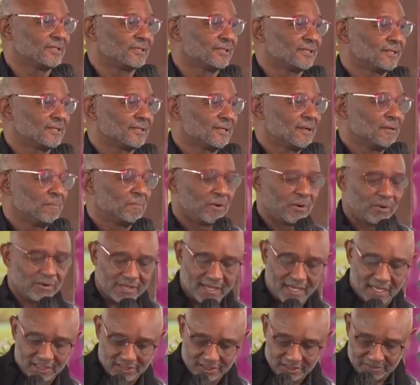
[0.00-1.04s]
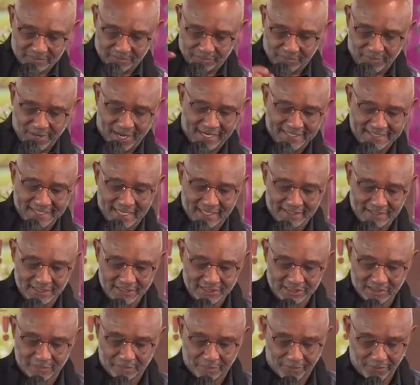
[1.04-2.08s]
but I'm kind of just breaking down these little
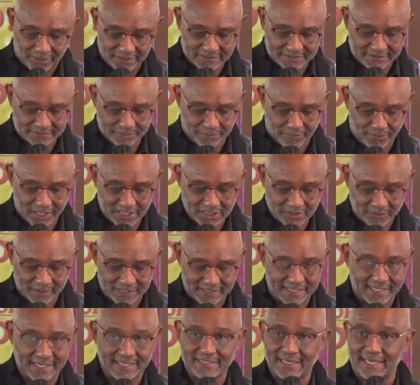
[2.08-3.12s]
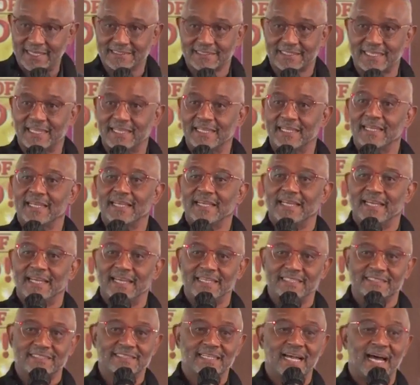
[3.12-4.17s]
points, points right. Again, like I say, it's
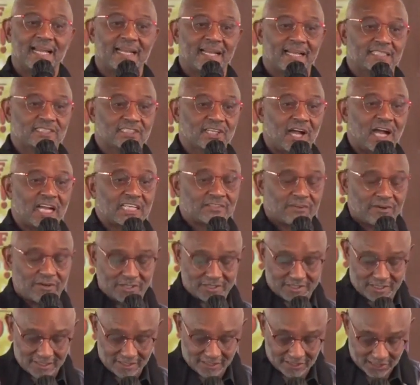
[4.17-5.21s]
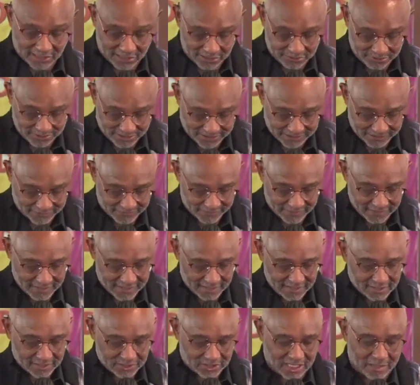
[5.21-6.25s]
not exhaustive or conclusive. So
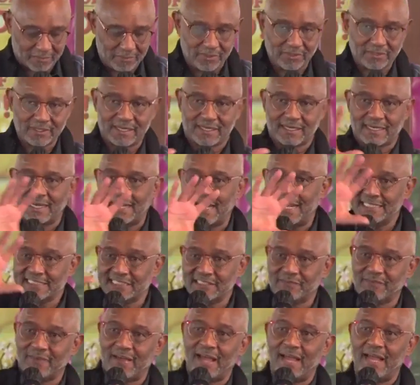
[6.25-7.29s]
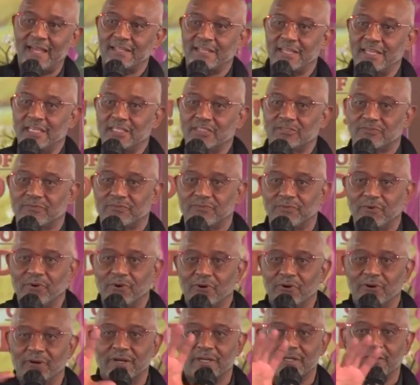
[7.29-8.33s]
I'm going to classify these four
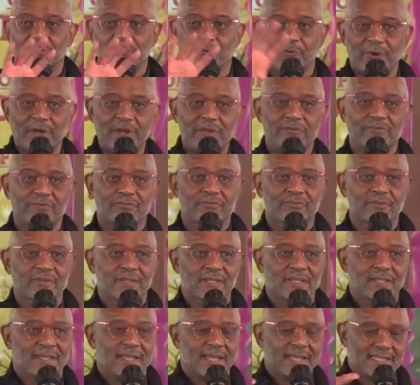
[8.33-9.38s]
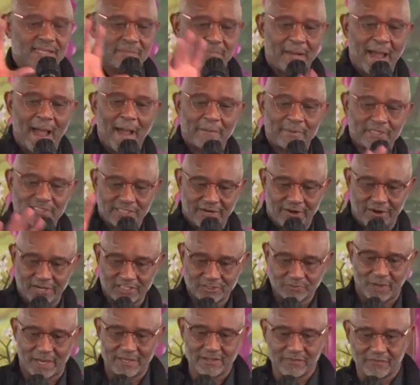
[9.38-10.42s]
griefs in the Bible's areas right. The
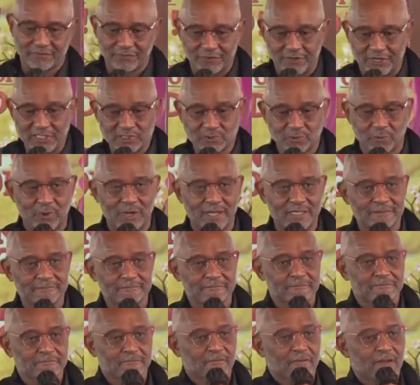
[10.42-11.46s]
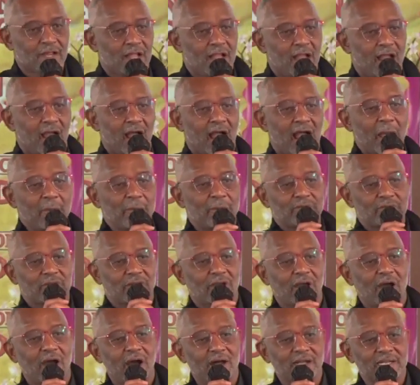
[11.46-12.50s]
first one, I'm going to call
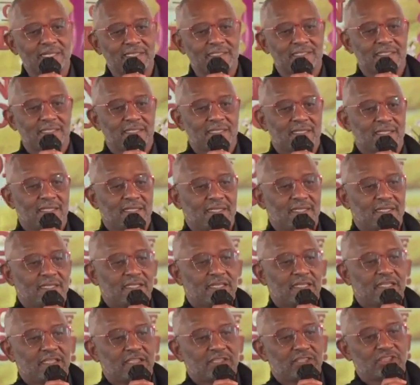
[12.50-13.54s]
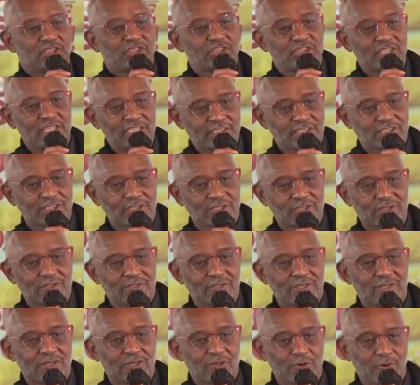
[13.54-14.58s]
it gentle
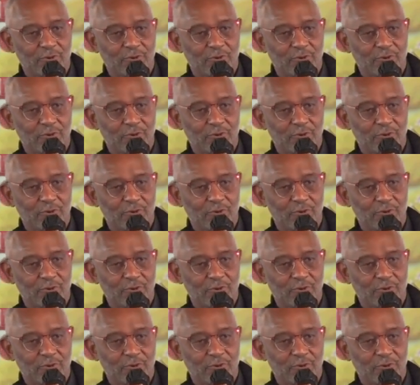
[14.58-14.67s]
grief.